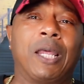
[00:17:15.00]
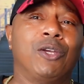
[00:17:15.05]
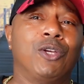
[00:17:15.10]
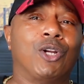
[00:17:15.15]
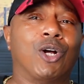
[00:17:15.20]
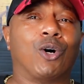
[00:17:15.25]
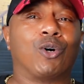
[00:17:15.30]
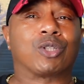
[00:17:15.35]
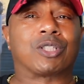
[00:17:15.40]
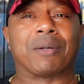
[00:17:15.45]
You
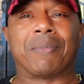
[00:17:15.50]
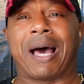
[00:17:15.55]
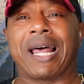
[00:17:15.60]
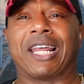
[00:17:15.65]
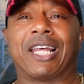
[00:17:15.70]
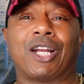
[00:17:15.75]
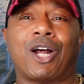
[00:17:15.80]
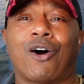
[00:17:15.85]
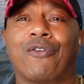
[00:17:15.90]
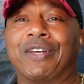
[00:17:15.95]
know,
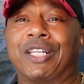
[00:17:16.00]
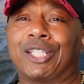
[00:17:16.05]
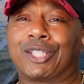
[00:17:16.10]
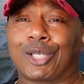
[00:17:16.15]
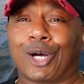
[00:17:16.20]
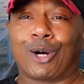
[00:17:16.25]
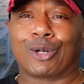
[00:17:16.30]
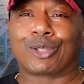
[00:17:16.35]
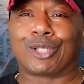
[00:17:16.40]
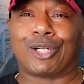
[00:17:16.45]
somebody had already
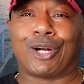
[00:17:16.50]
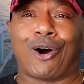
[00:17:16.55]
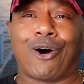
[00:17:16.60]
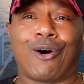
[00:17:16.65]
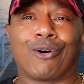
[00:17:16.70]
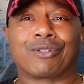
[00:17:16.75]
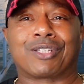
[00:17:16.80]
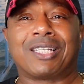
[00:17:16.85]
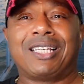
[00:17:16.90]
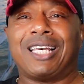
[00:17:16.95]
talked to the
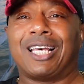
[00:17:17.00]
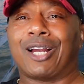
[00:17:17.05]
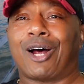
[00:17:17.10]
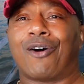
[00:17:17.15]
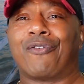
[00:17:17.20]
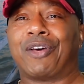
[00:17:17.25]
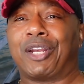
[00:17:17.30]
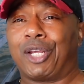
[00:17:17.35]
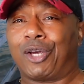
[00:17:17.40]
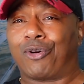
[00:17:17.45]
officer, he had
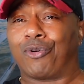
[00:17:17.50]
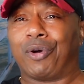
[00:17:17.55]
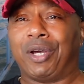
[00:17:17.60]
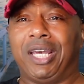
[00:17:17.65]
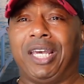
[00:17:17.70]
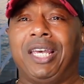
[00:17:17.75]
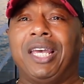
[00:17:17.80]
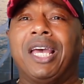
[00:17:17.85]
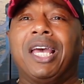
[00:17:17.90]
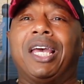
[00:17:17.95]
already
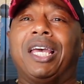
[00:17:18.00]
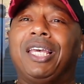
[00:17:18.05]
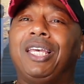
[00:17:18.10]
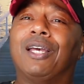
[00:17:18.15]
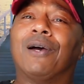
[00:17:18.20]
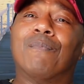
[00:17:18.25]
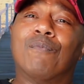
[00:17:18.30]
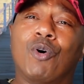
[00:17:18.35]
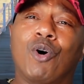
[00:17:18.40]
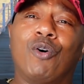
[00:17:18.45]
agreed,
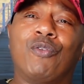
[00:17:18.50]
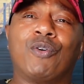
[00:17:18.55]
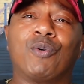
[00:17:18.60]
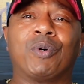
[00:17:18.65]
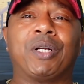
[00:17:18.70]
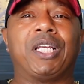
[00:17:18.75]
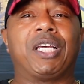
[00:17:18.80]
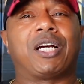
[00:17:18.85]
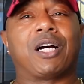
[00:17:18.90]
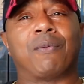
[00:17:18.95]
he'll move it
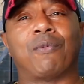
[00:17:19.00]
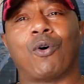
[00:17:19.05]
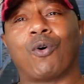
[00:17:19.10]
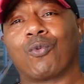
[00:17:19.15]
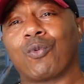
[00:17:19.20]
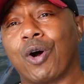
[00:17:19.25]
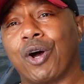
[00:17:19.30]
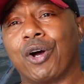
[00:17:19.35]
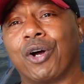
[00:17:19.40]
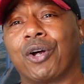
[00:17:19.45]
when he come
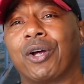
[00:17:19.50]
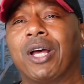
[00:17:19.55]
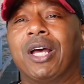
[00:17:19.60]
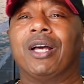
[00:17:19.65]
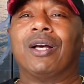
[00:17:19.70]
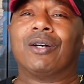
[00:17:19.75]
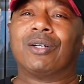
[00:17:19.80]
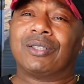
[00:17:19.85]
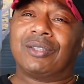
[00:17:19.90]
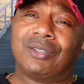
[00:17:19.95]
on work.
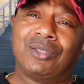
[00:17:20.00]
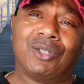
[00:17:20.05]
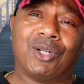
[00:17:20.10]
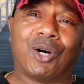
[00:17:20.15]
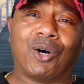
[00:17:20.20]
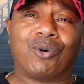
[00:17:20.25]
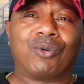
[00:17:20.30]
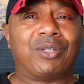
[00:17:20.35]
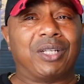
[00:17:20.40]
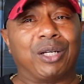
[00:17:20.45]
You
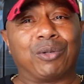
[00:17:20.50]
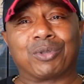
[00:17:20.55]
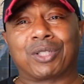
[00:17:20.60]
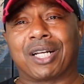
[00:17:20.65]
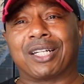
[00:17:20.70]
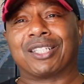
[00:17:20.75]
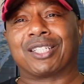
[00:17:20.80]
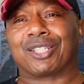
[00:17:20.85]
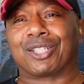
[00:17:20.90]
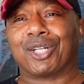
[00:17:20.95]
know, it was
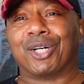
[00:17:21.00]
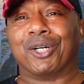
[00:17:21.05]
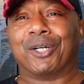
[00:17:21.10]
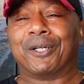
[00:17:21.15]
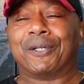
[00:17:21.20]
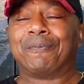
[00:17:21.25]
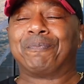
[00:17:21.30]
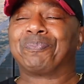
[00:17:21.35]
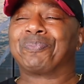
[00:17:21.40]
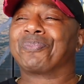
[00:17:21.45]

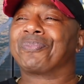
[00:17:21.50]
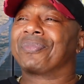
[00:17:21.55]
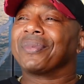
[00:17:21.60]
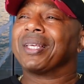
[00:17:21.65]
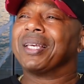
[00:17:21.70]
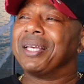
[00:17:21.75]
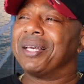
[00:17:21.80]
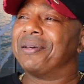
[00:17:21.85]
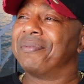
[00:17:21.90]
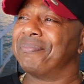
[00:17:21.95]
understood.
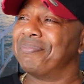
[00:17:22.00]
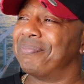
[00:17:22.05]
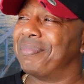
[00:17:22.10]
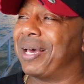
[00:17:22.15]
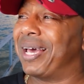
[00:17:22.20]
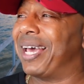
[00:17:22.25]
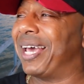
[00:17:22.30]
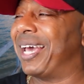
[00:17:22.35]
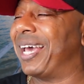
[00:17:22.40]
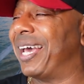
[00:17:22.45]

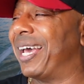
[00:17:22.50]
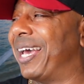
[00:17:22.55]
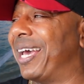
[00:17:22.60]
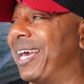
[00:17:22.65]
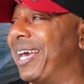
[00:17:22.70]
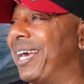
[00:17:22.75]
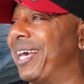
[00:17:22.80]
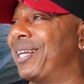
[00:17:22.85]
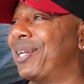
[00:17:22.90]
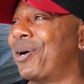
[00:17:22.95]

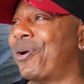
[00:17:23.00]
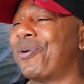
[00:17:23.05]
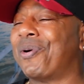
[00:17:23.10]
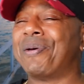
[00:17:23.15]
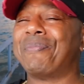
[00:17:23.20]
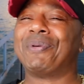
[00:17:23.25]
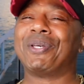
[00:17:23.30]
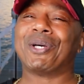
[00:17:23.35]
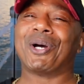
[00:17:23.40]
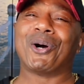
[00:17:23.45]
Man, lo
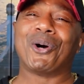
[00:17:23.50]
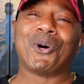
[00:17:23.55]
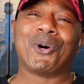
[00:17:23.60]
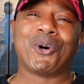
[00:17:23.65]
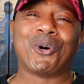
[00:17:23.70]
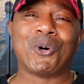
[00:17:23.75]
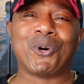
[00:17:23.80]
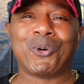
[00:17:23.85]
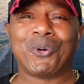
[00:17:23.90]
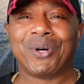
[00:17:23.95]
and
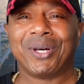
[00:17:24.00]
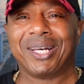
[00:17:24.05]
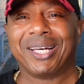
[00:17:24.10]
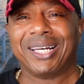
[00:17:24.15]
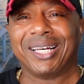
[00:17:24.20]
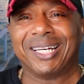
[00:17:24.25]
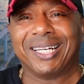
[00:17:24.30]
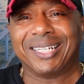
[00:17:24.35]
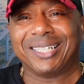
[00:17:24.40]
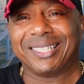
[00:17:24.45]
behold,
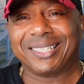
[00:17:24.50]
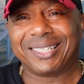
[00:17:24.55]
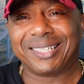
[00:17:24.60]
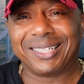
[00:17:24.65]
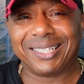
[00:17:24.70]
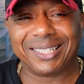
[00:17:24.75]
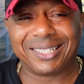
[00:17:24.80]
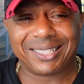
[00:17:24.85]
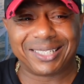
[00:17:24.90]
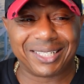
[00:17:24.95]

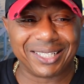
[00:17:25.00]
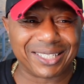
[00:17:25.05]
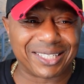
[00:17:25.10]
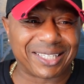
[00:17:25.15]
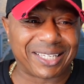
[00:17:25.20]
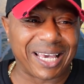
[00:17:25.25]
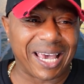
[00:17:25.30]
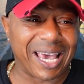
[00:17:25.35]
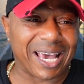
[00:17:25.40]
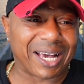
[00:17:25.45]
this
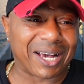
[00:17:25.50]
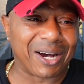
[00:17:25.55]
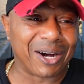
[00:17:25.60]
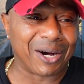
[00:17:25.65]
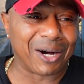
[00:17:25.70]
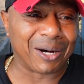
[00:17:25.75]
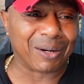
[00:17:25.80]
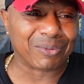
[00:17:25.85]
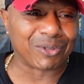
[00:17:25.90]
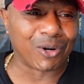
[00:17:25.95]
cat
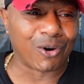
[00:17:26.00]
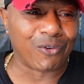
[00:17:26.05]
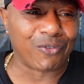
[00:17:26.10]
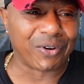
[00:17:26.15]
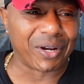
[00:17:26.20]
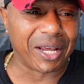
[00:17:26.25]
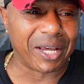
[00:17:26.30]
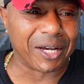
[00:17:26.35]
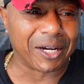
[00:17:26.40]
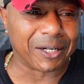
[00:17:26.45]
comes
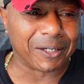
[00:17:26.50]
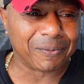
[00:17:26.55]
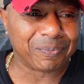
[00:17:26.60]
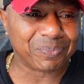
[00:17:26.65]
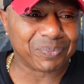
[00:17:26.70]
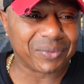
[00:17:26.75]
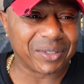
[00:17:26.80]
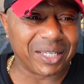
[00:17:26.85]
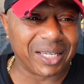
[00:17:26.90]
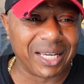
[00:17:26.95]
over there
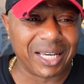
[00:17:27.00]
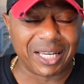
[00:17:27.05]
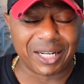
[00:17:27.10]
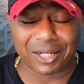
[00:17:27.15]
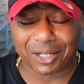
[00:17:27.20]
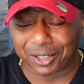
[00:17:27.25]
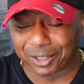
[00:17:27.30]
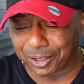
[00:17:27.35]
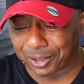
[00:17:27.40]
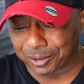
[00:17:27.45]

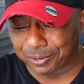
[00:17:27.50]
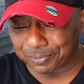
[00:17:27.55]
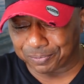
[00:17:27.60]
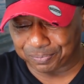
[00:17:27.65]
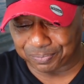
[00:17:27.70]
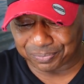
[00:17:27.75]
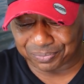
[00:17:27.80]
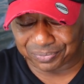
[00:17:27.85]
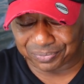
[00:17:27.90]
and